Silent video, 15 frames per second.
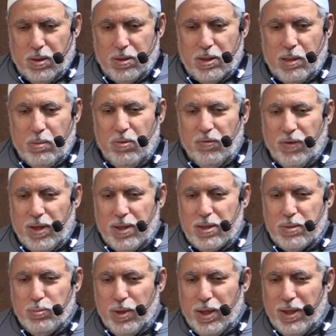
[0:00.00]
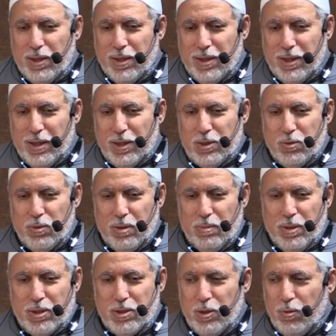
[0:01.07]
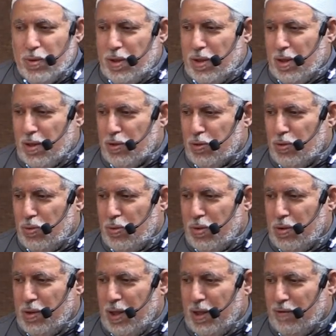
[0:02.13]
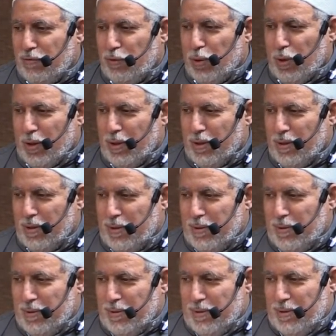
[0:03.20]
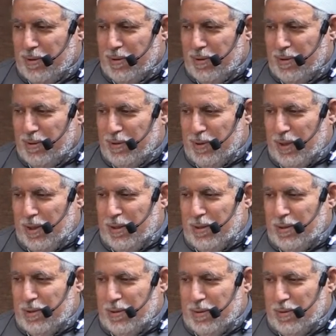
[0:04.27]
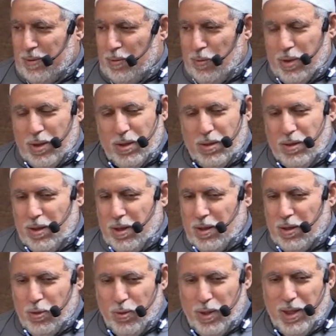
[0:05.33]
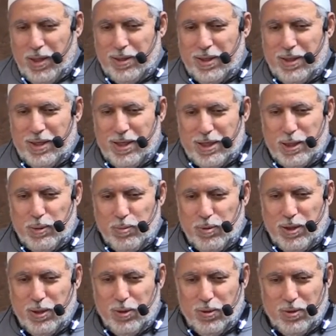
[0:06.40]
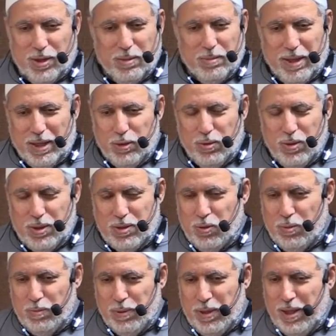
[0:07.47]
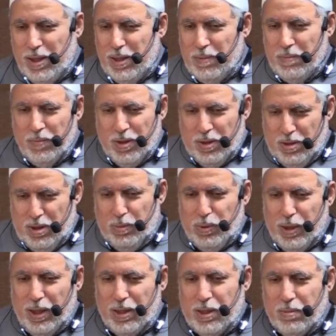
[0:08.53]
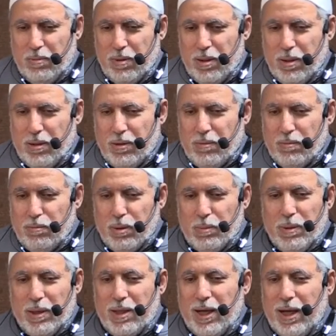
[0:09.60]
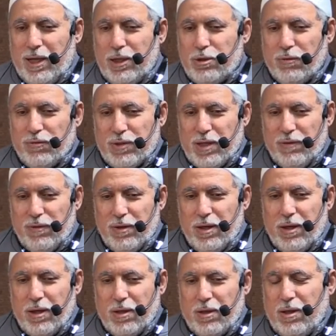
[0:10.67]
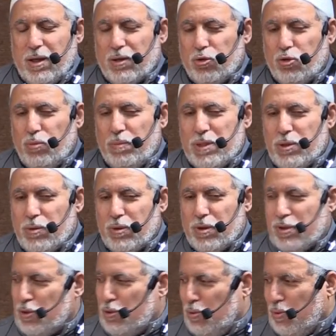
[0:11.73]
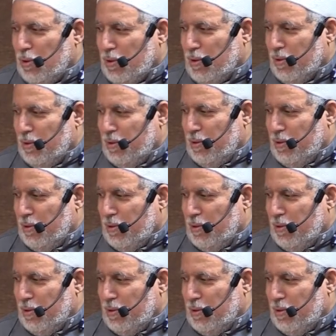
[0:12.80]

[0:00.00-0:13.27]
Some of us bring their kids to the masjid when they are 2, 3, and 4. Right? Whether they are quiet and disciplined or they make noise or play, they bring them. But by the age of 7, they are too busy with the school.